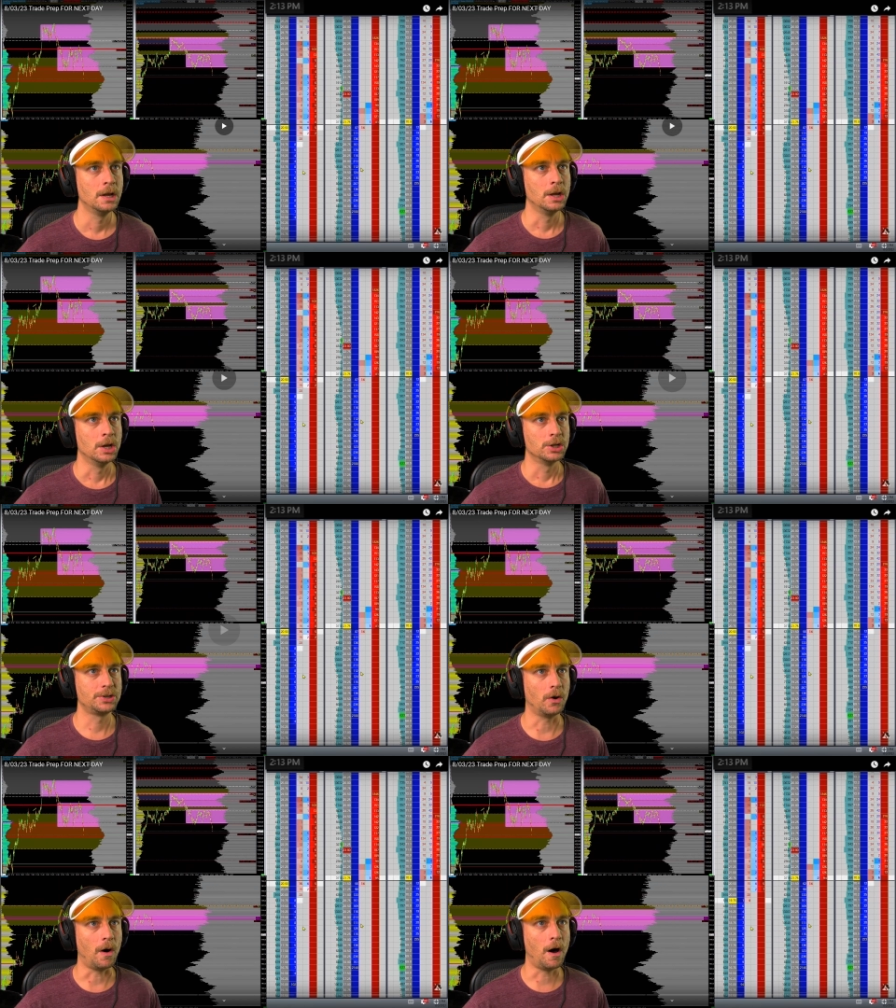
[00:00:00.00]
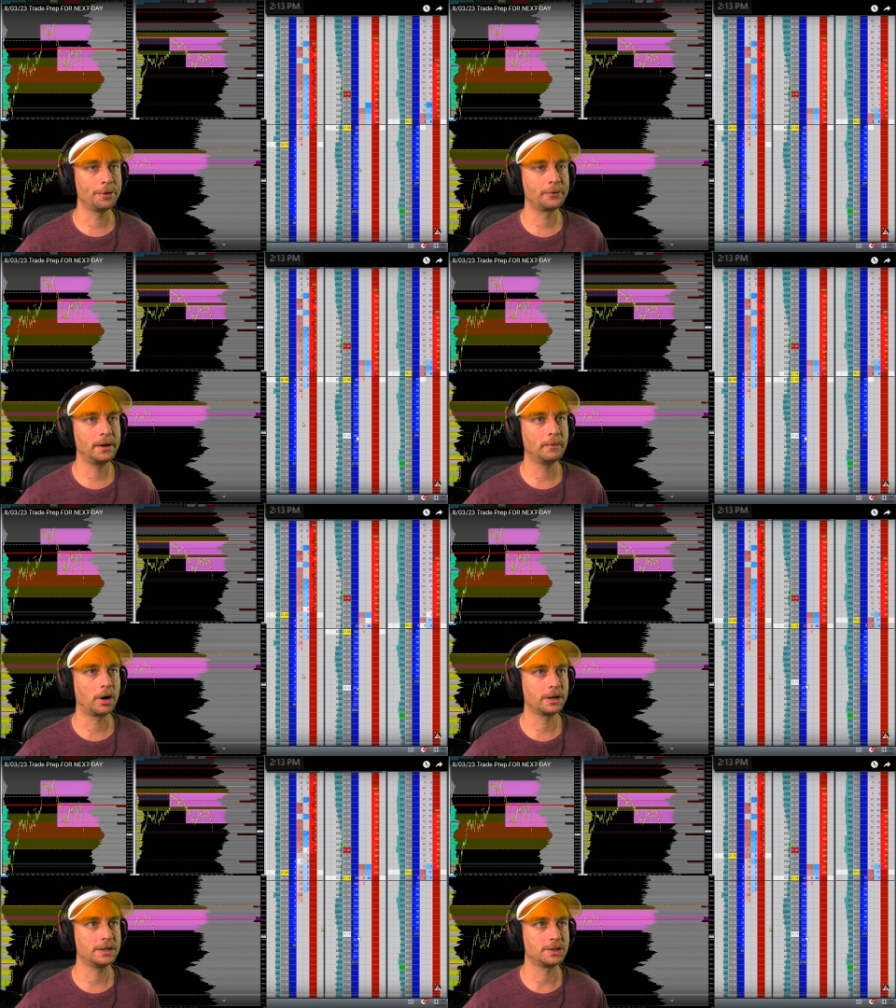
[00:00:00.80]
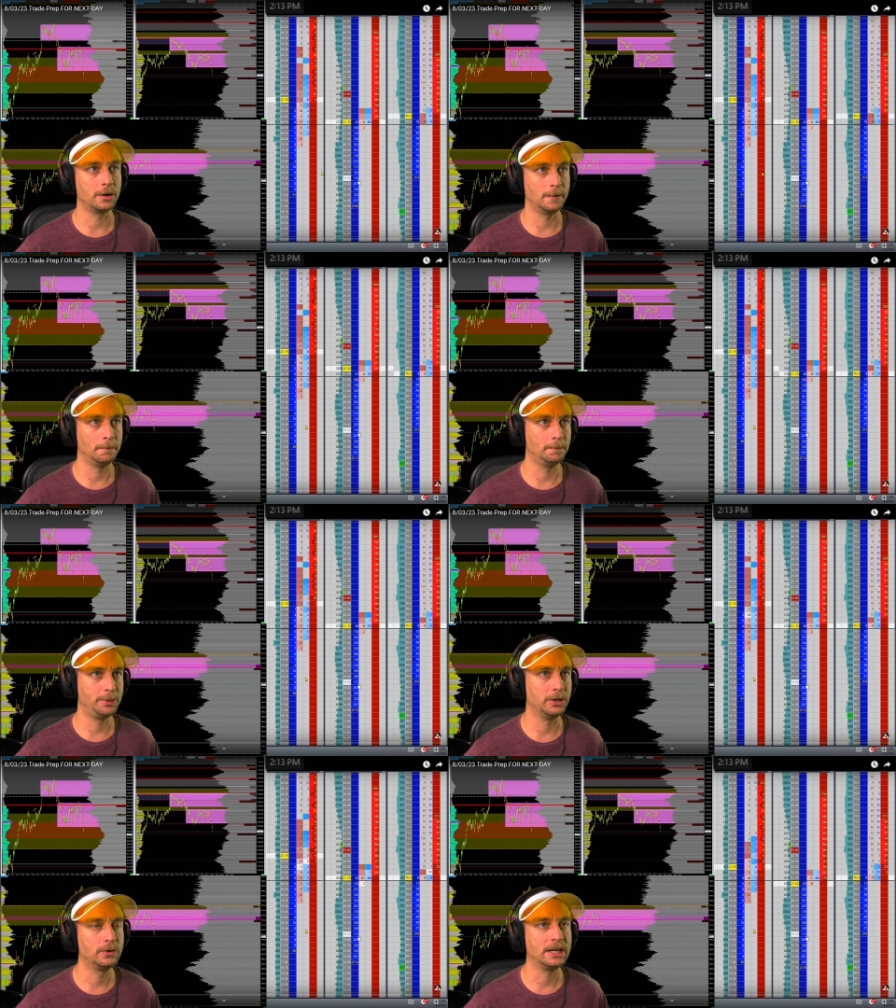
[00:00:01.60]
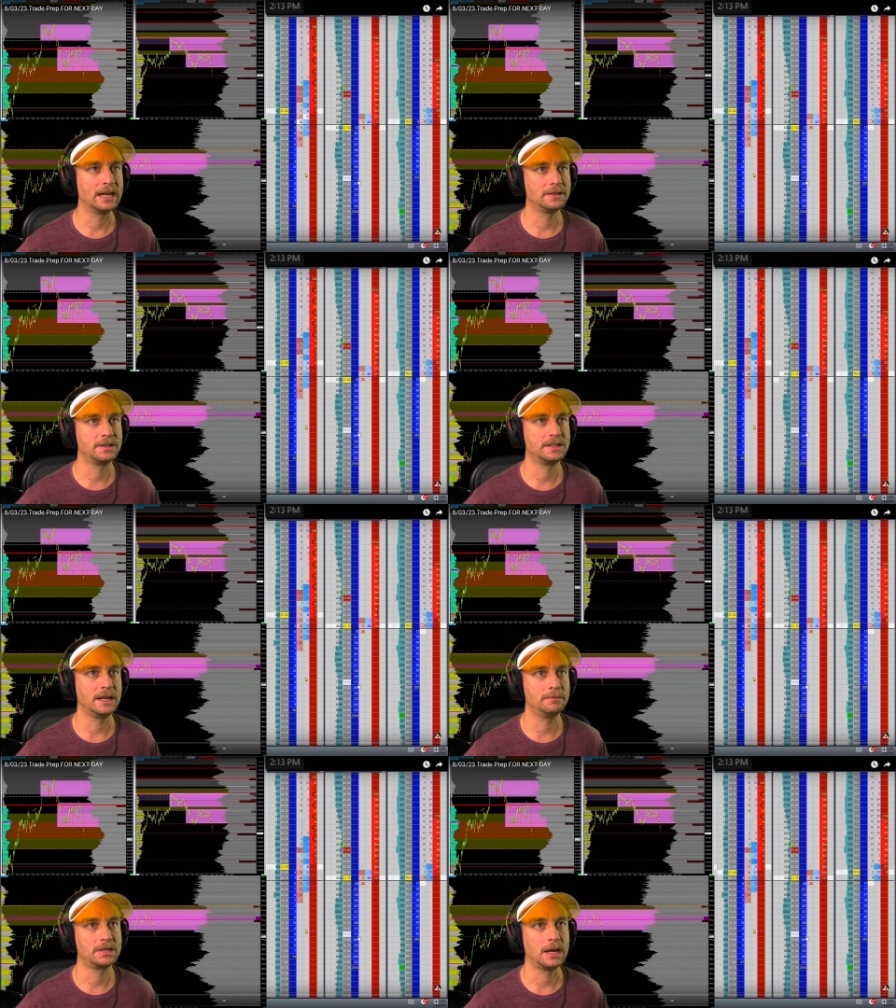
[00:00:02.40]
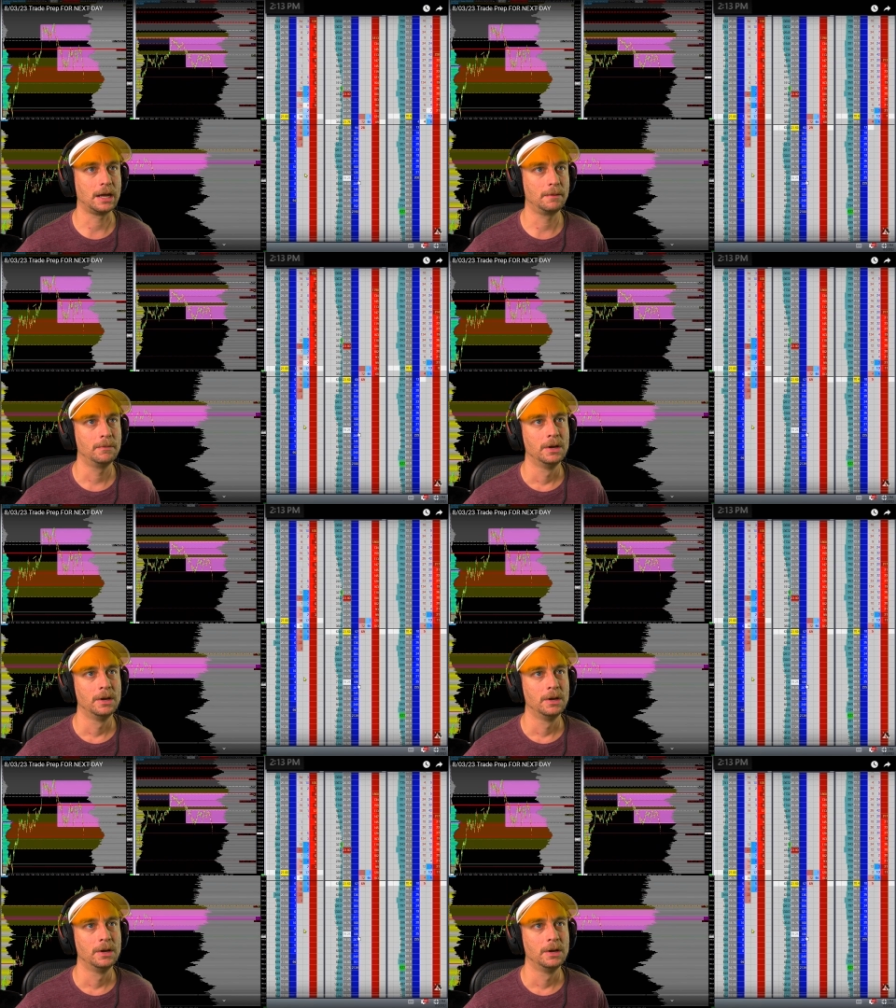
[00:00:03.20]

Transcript: So, all three markets are puking at the same time.